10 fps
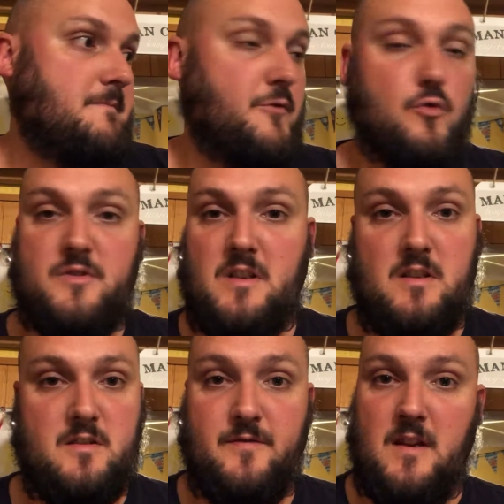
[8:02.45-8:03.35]
Force
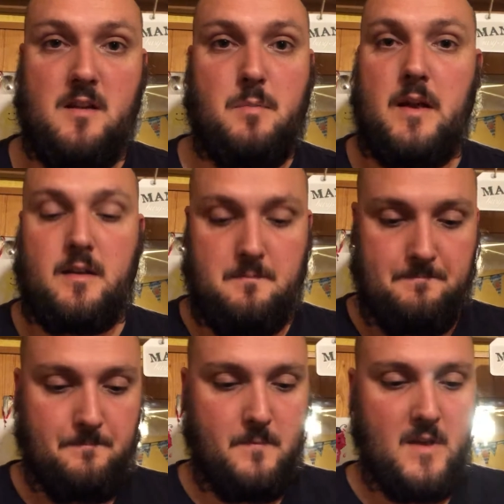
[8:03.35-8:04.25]
Indias, fill in the blank.
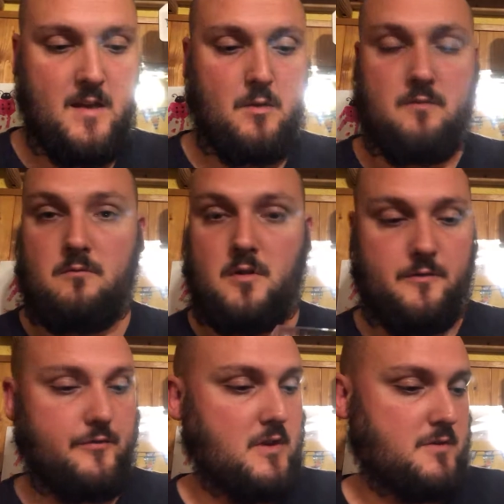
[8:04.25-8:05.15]
Anyway, right,
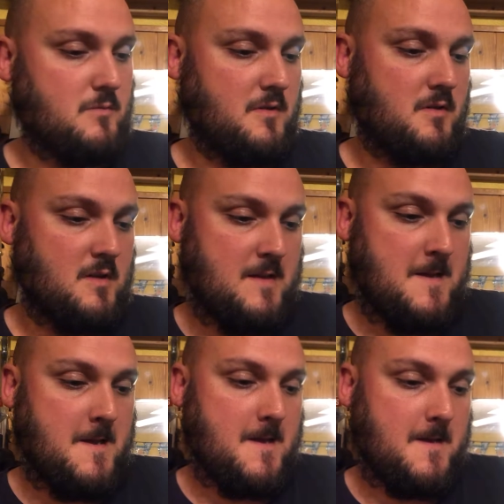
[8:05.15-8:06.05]
first one.
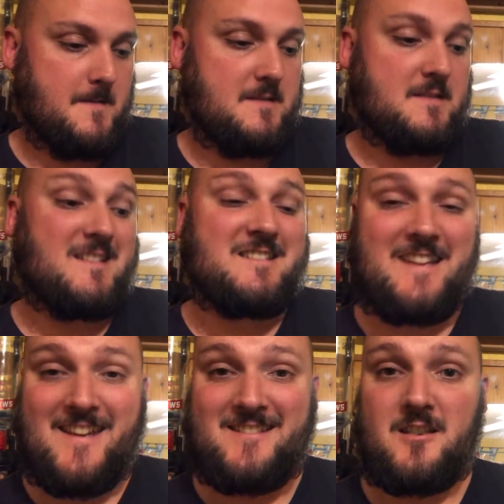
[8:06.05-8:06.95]
This is the
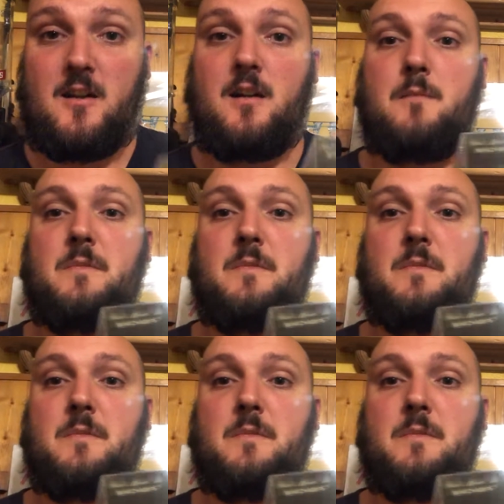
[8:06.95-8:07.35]
test car